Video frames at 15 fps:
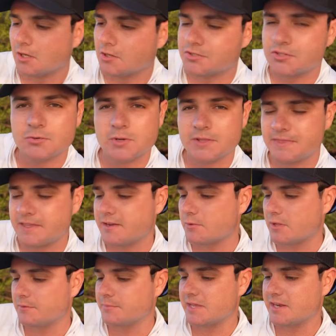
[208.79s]
Also, one thing
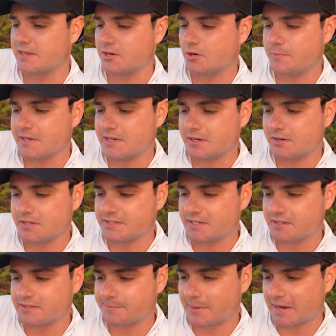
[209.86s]
while I'm getting it open here, it
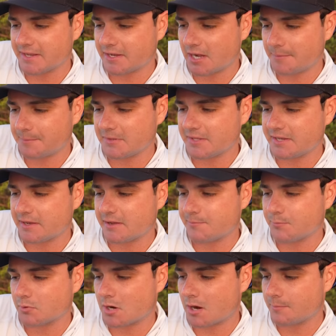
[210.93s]
says, by coupling a
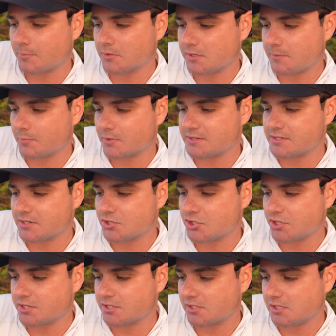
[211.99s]
properly
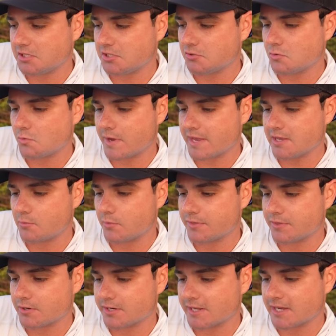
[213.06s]
positioned keel weight
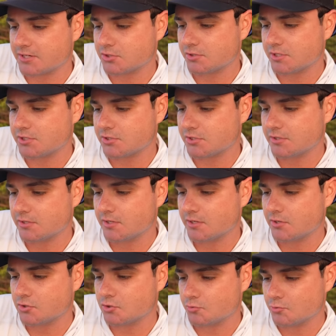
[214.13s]
with our naturally
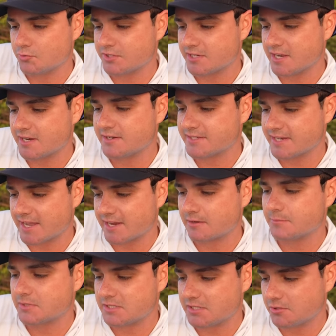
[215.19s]
TrueSend Tech
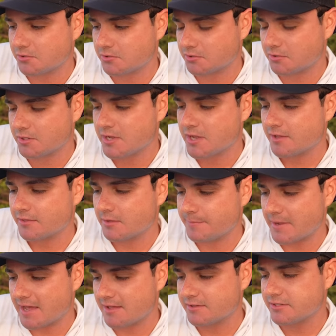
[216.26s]
material, the
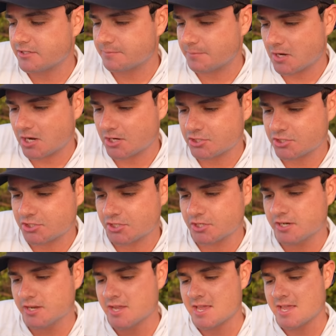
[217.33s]
balance,
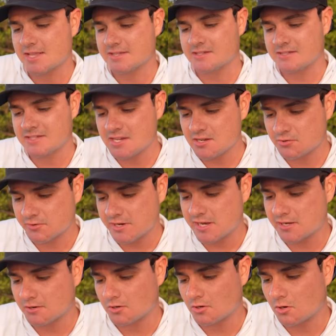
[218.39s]
posture, and sink
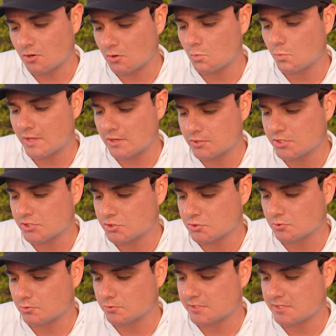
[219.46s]
rate are all well
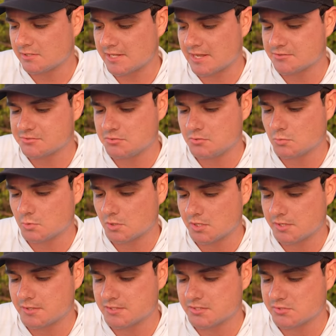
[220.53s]
controlled. It allows you to
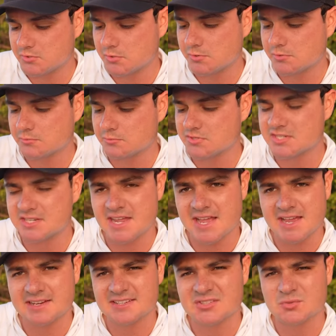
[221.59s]
work this lure through
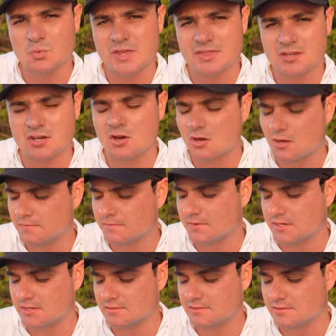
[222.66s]
snags with
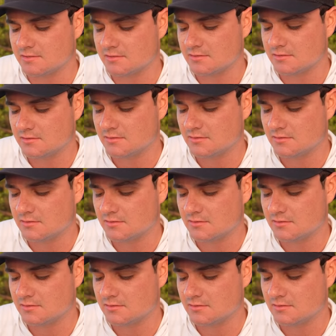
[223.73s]
confidence.